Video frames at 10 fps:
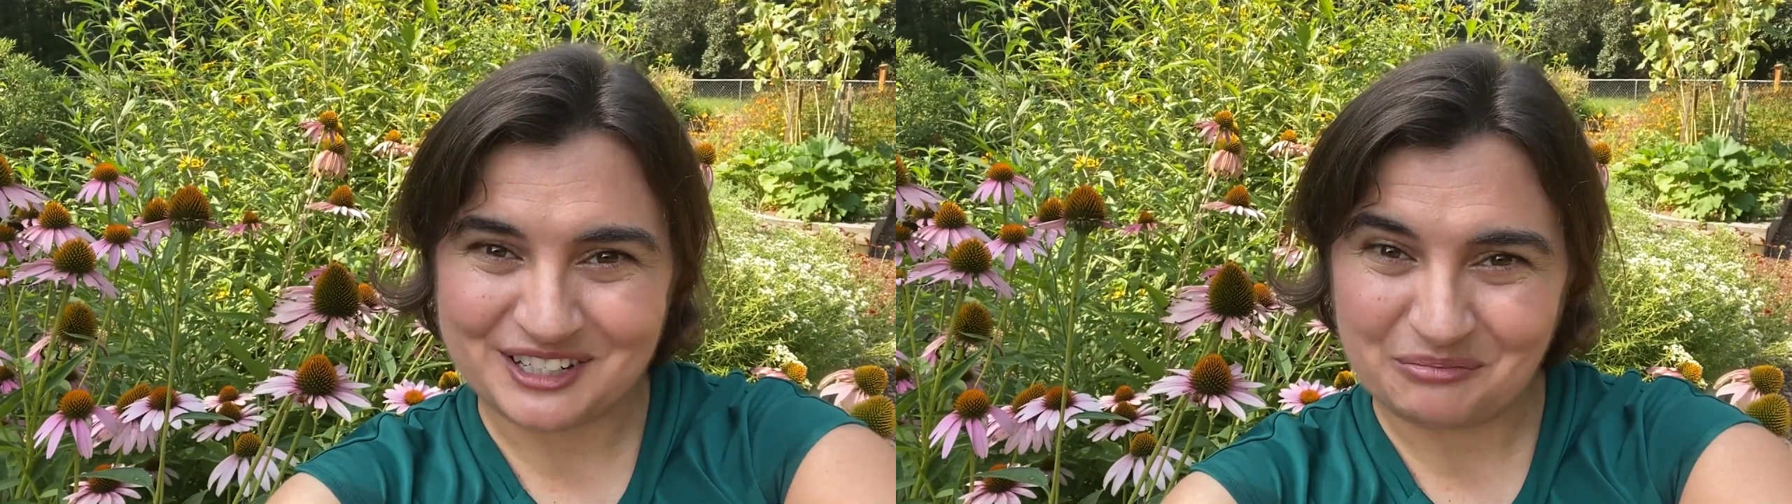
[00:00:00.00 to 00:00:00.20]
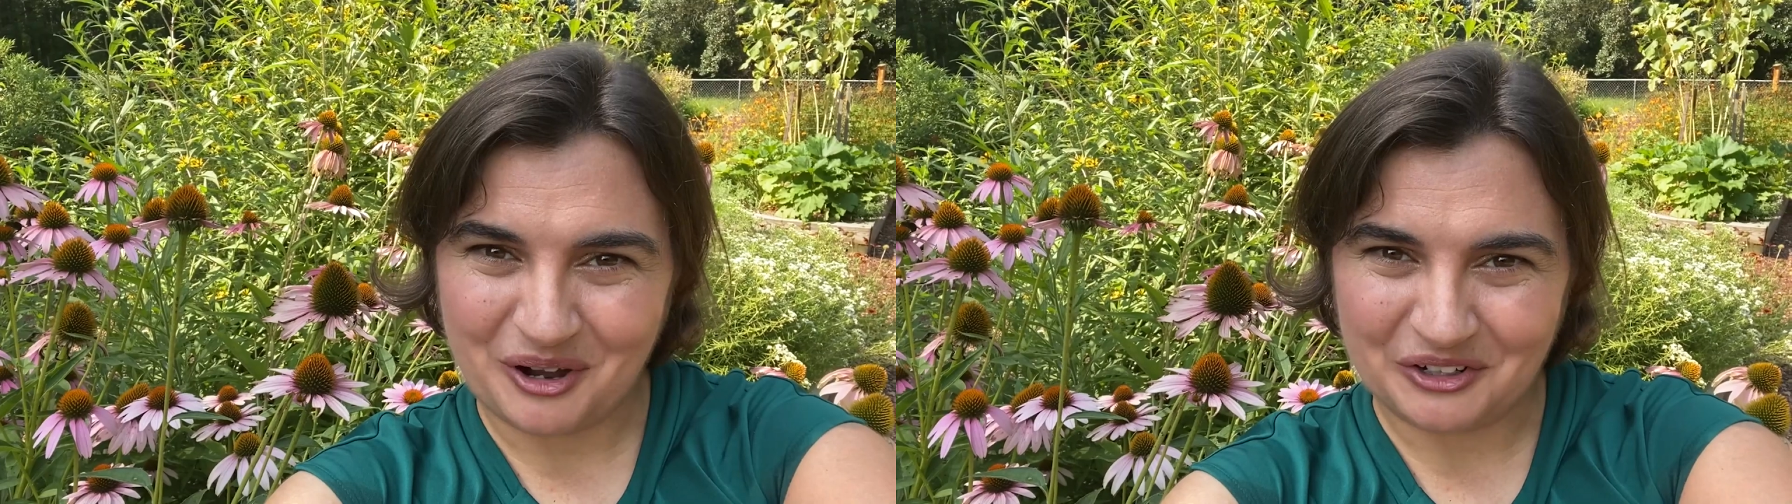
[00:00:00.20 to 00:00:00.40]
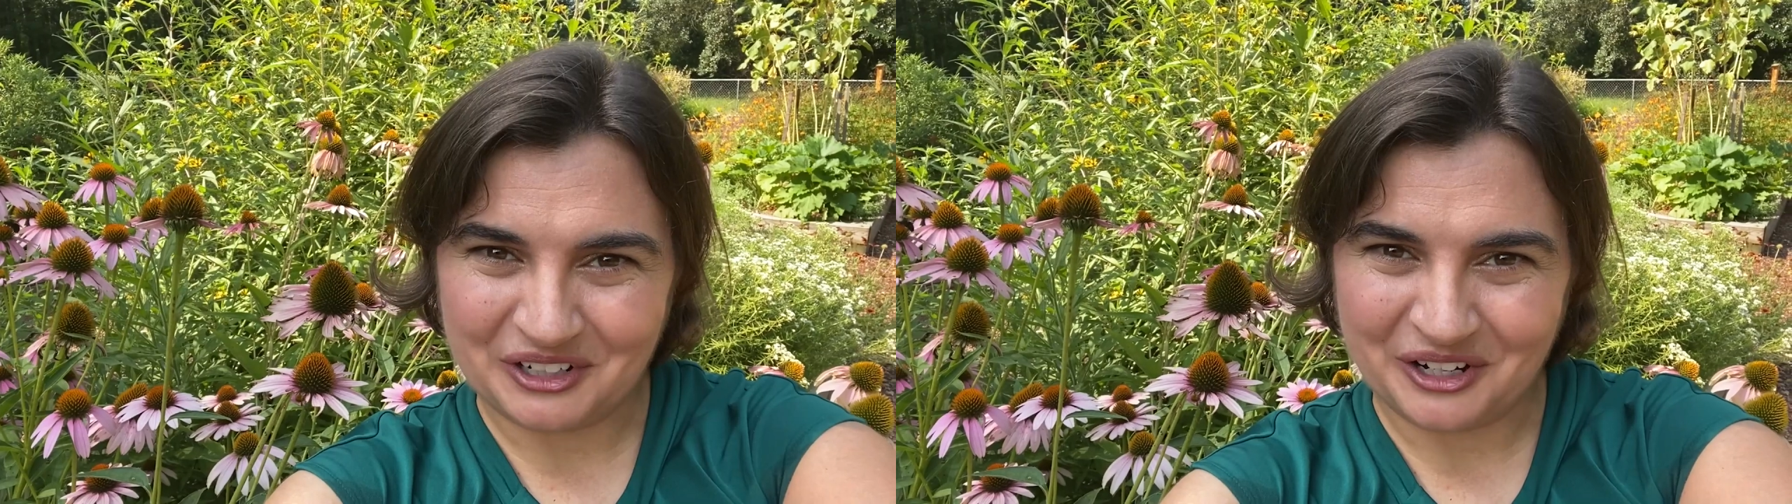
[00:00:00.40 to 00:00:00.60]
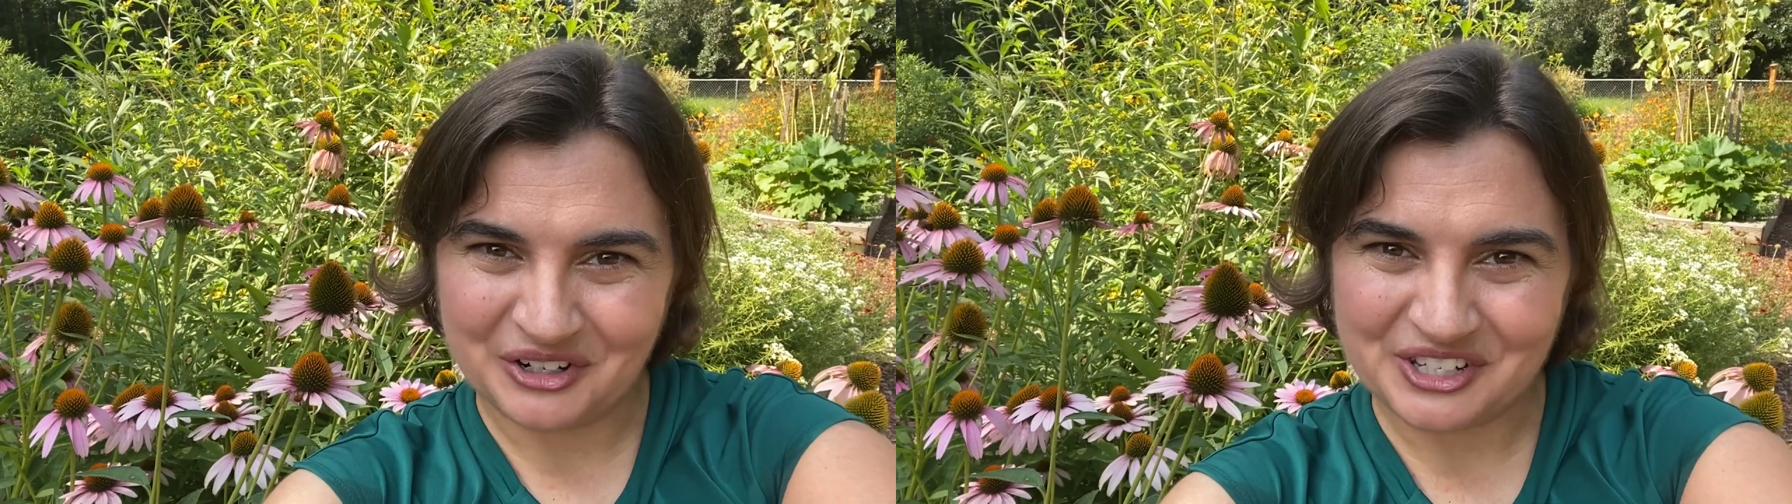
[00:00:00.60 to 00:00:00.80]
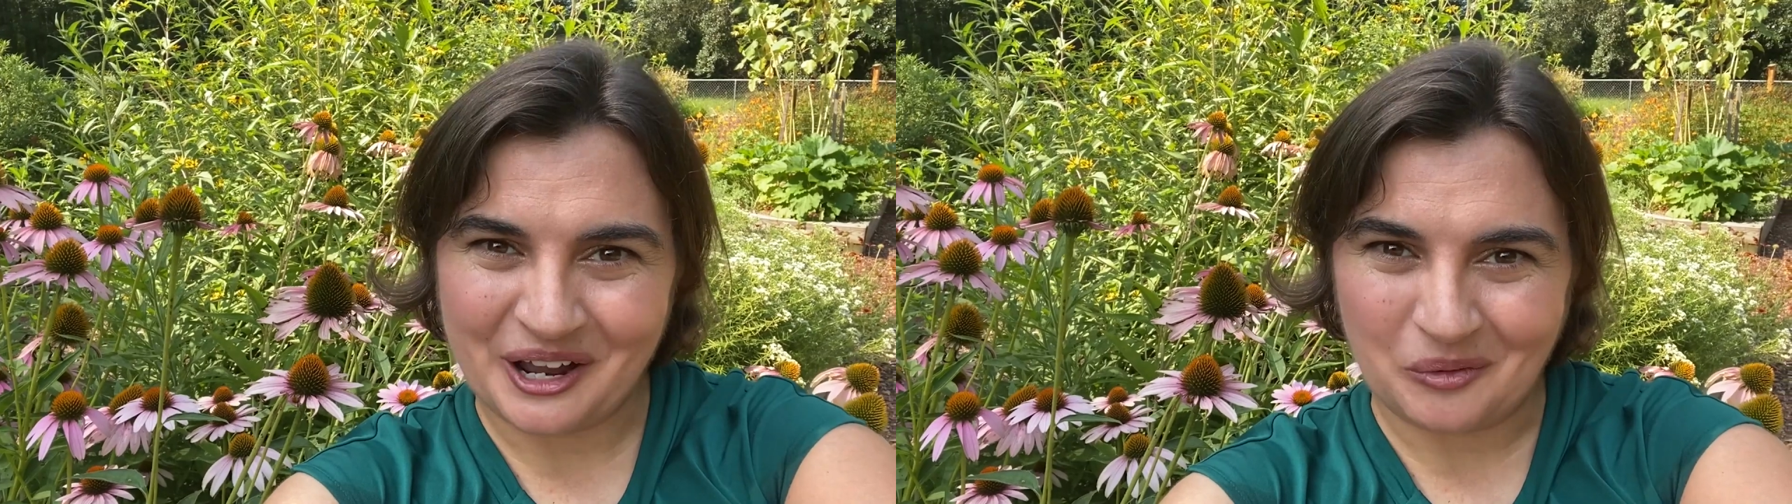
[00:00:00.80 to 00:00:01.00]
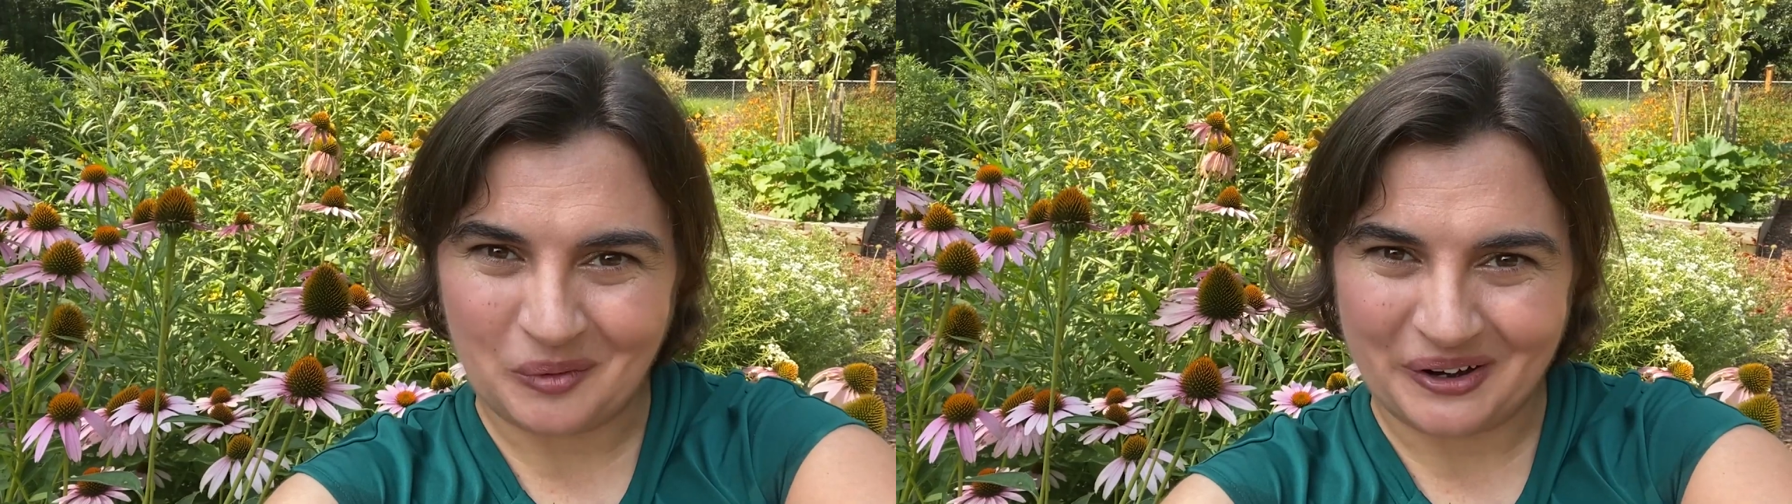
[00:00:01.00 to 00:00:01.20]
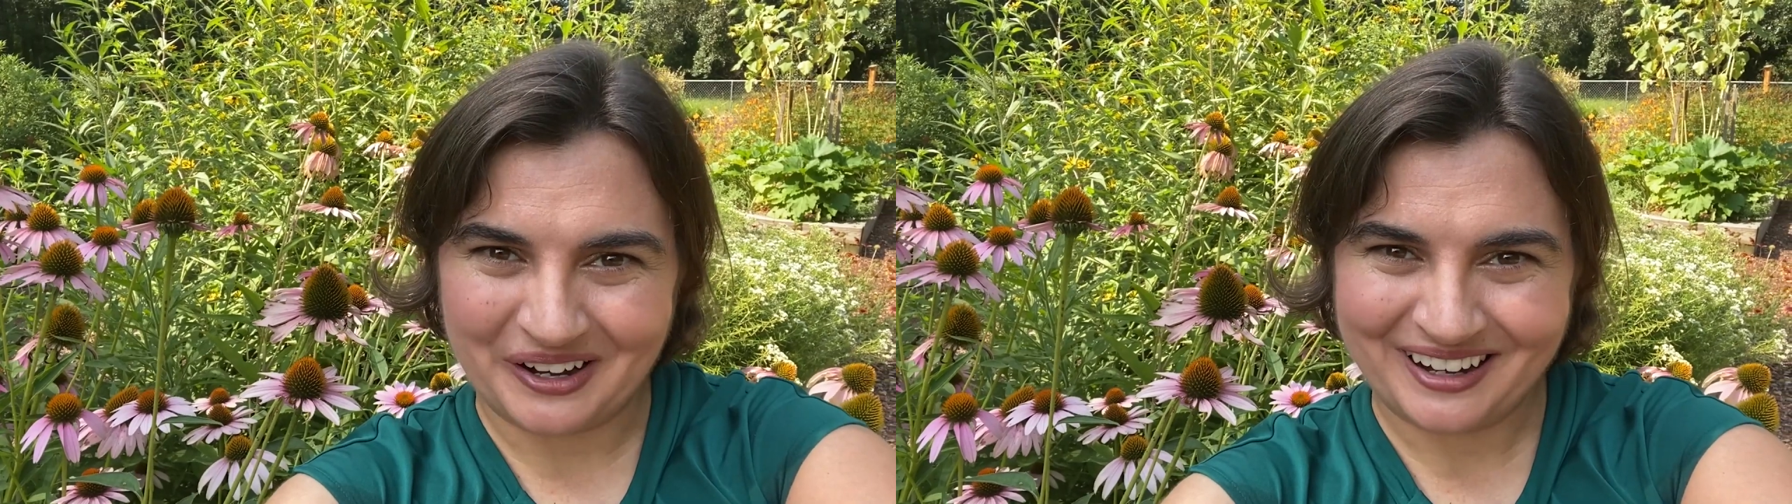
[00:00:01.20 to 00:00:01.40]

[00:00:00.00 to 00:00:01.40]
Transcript: of pollinators at work.